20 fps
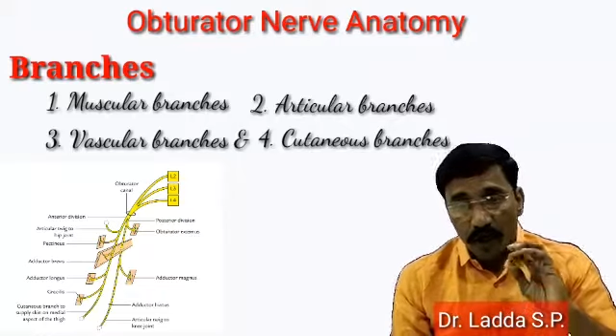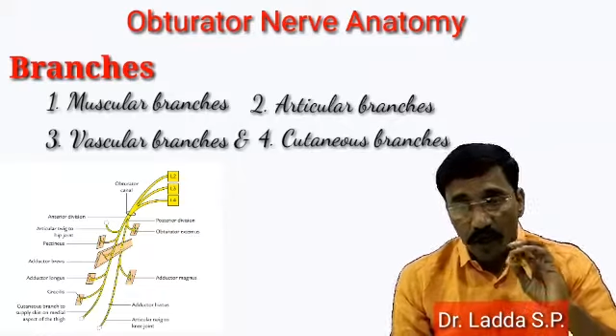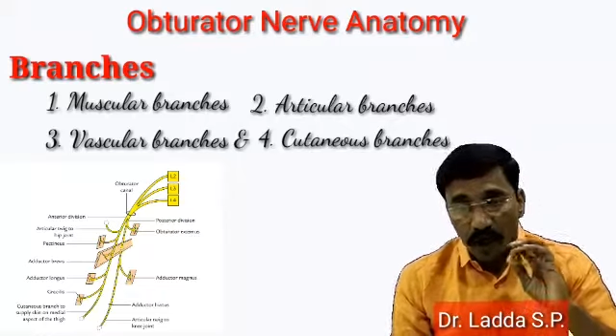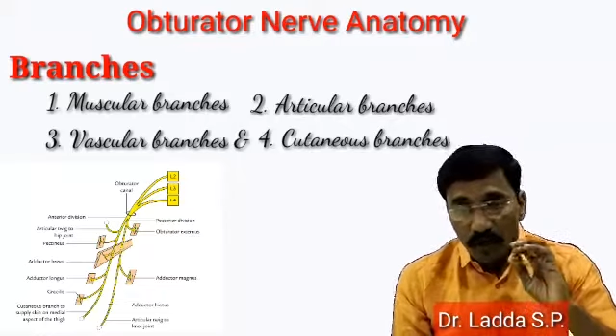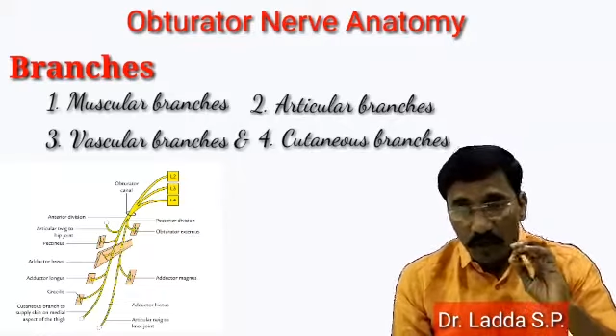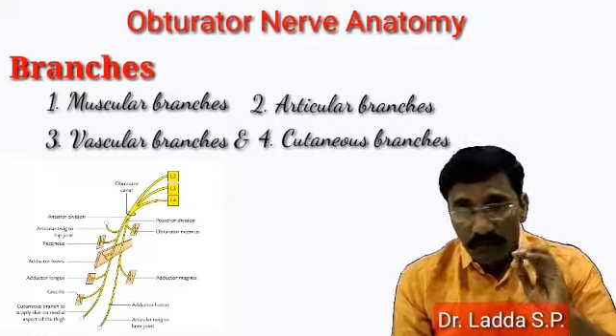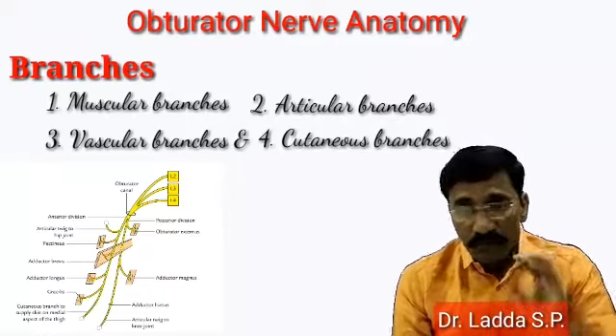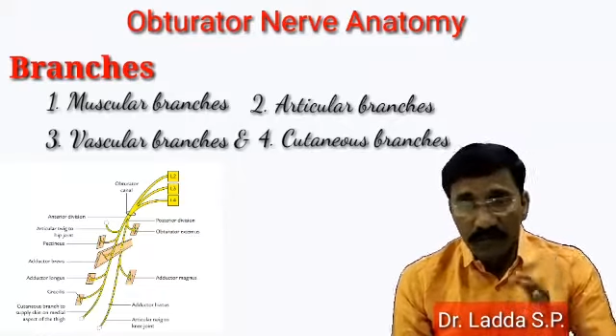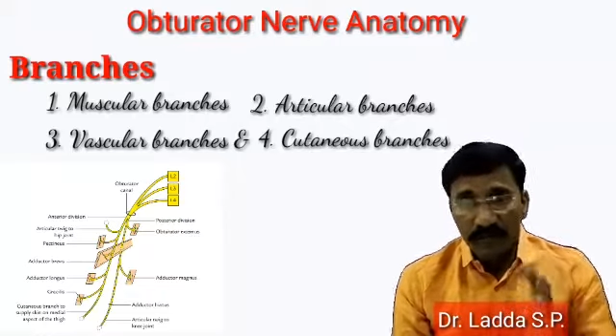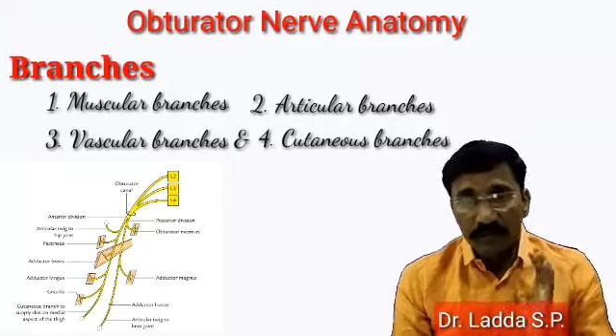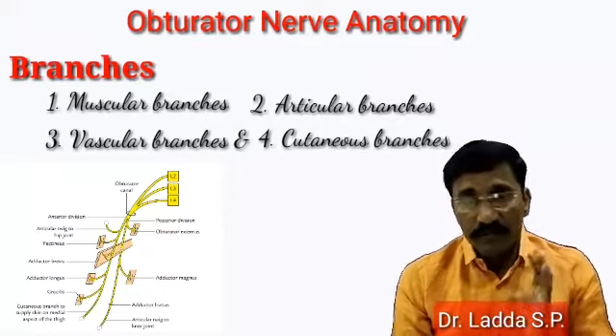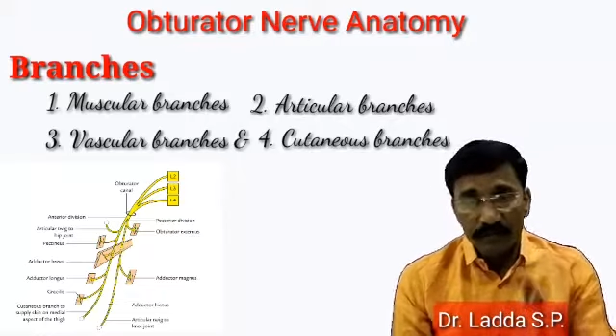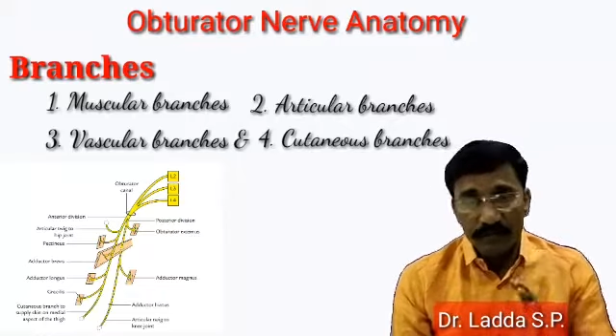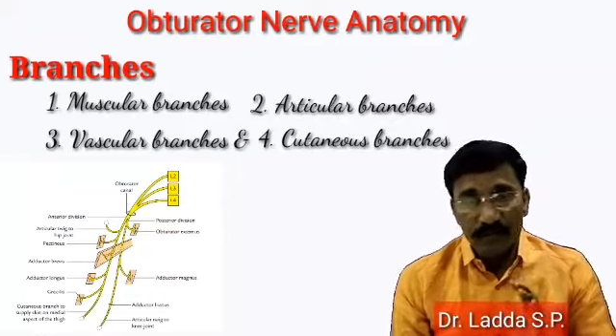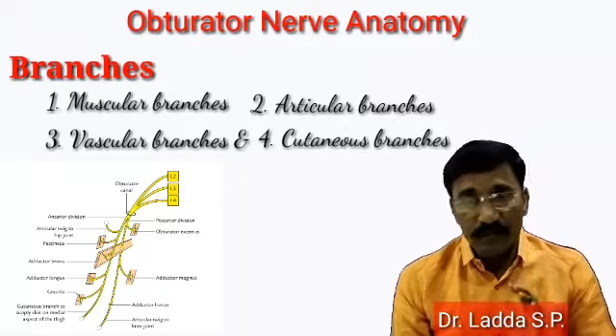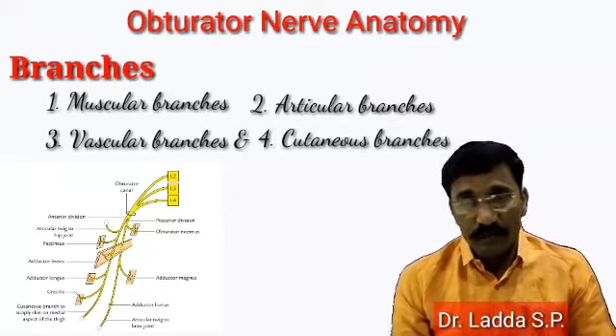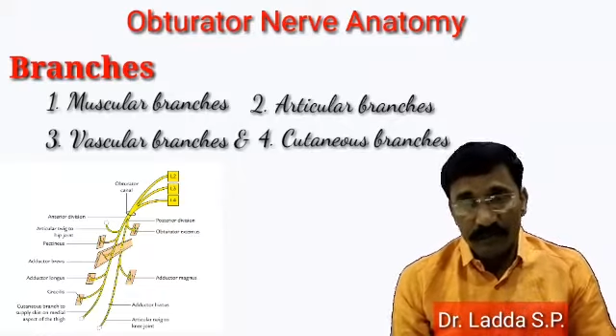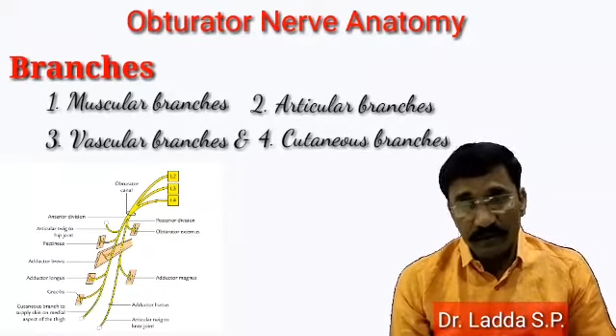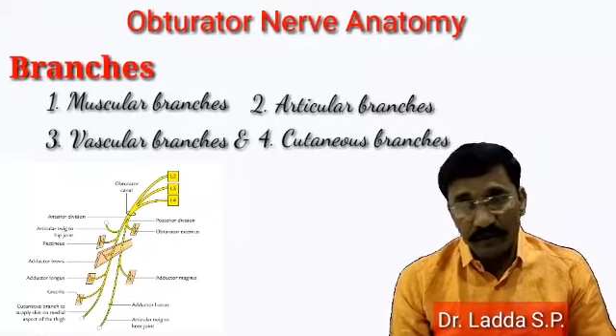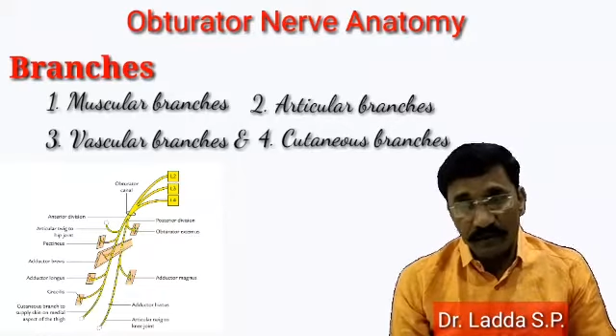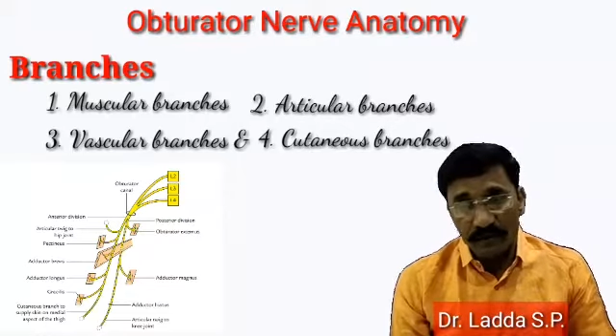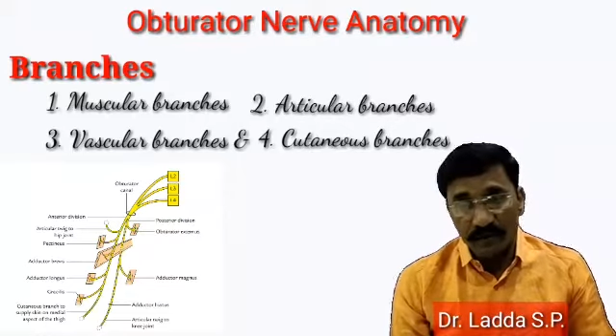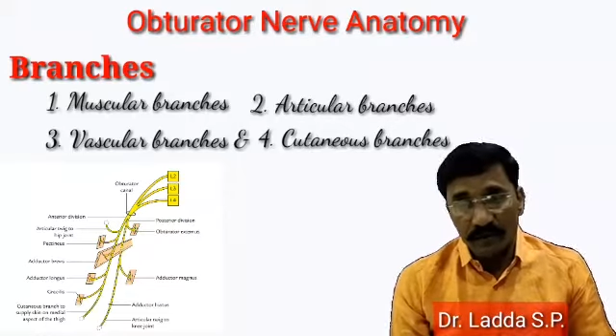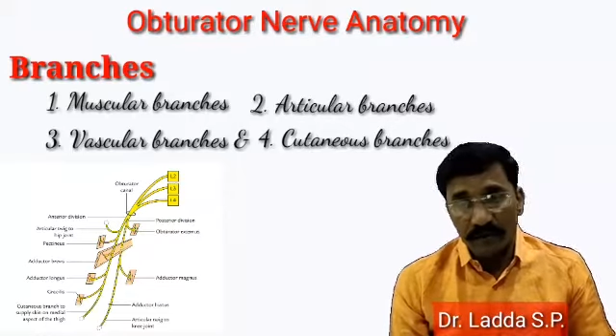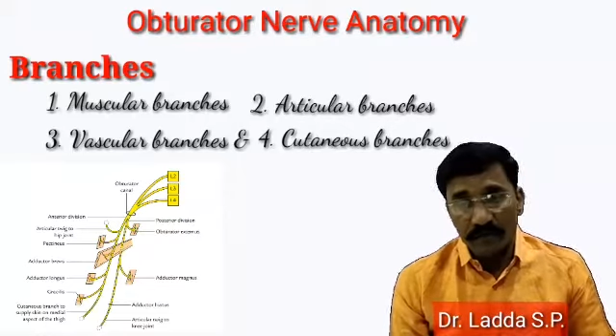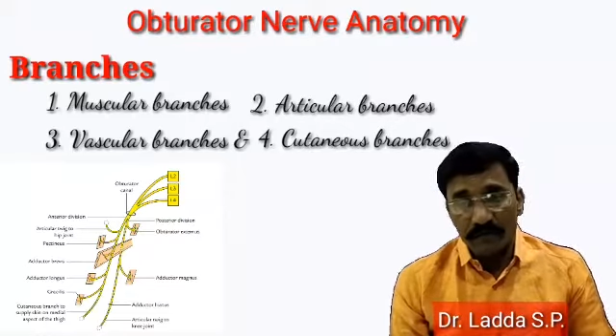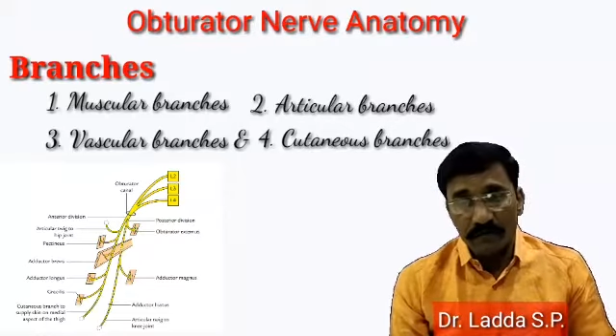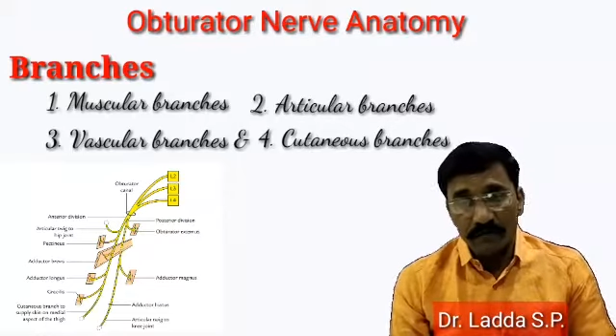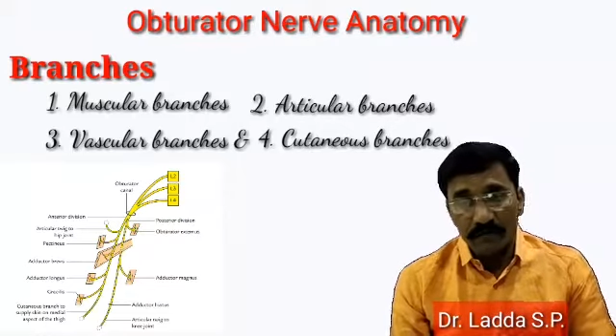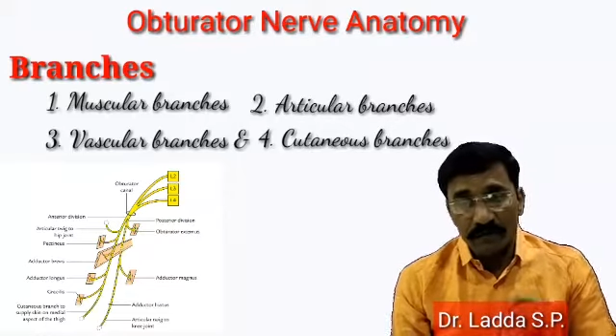of the obturator
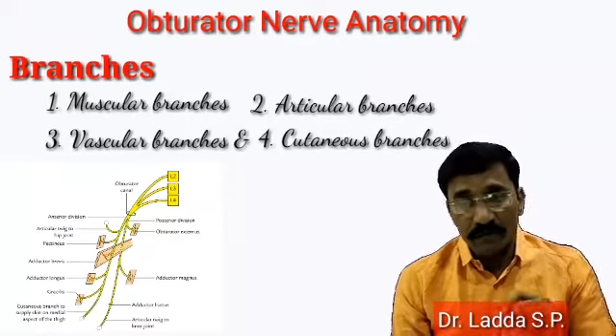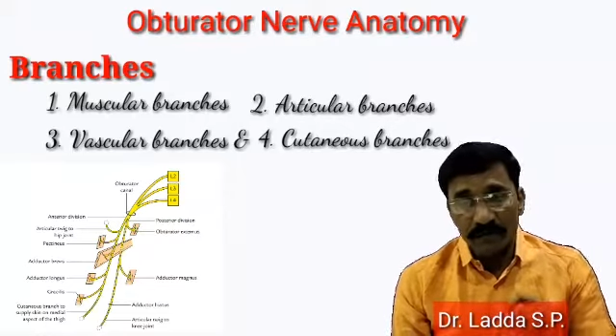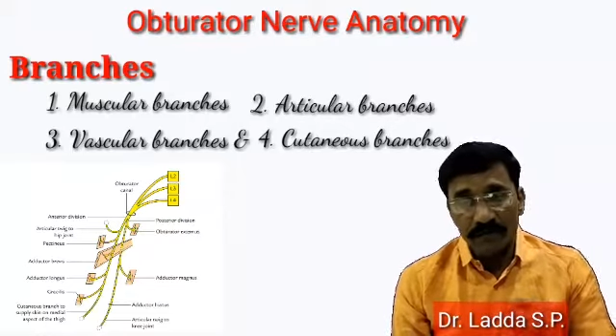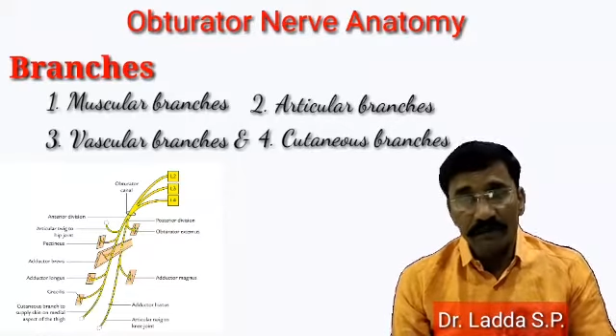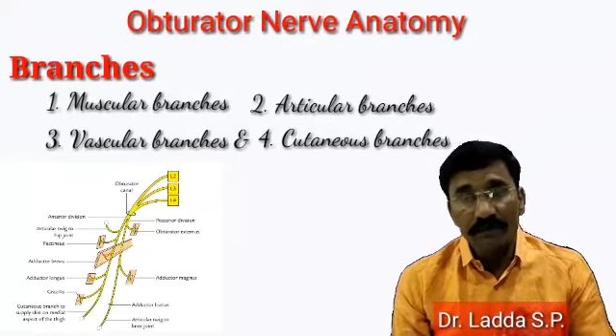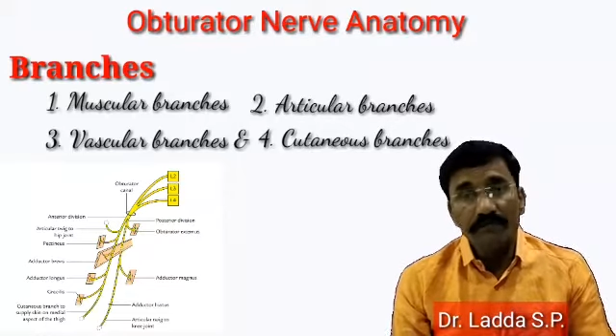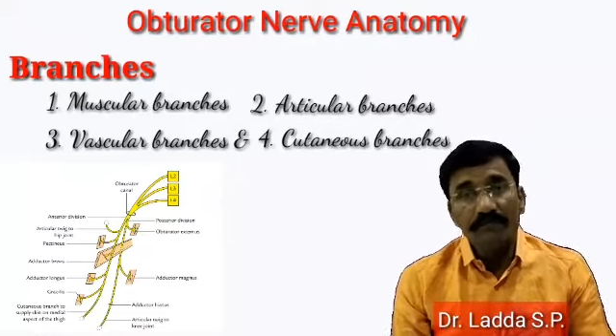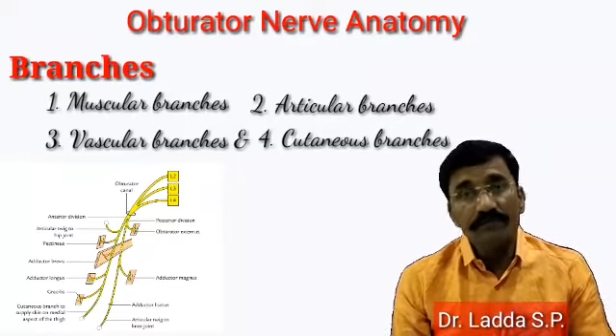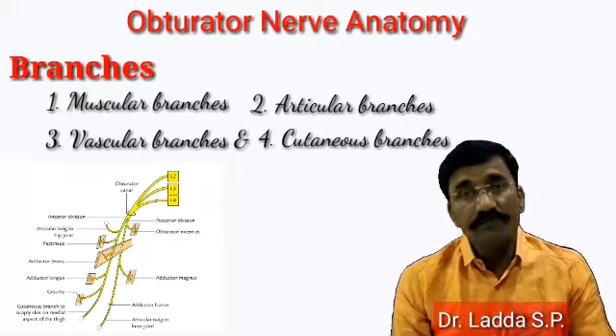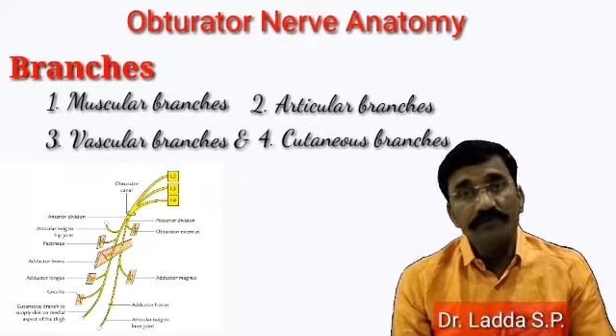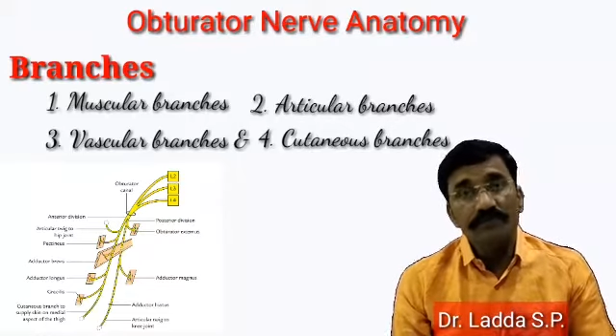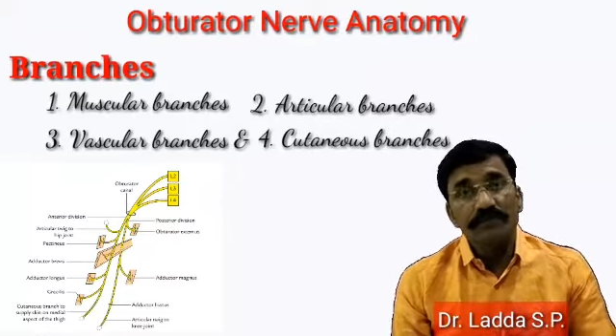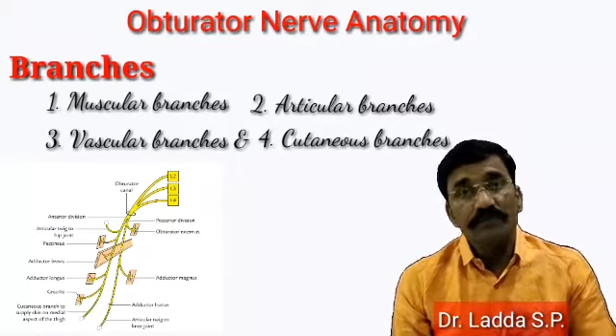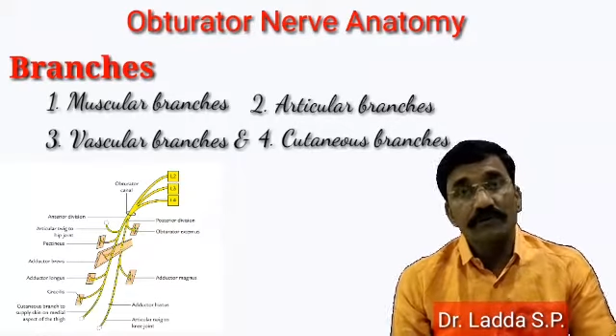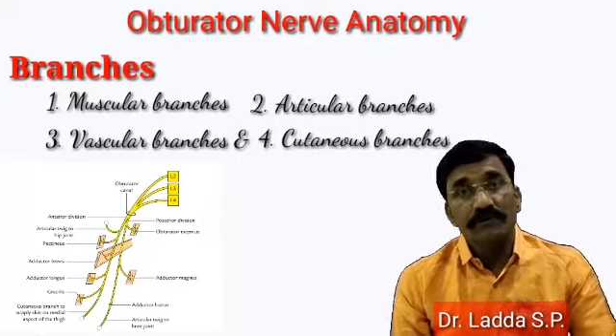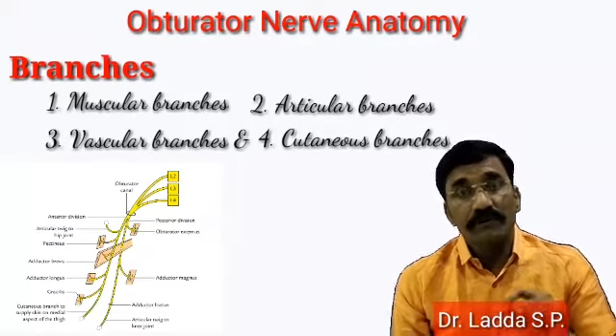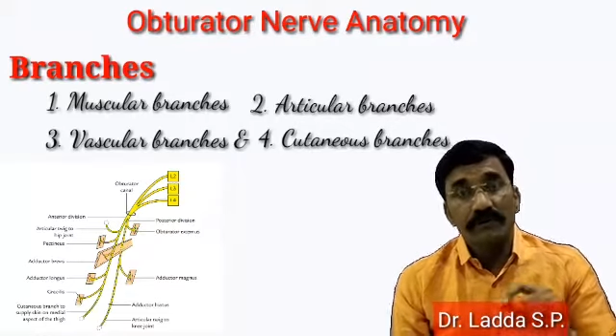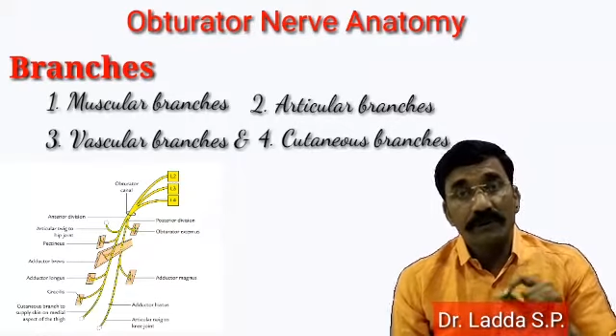nerve gives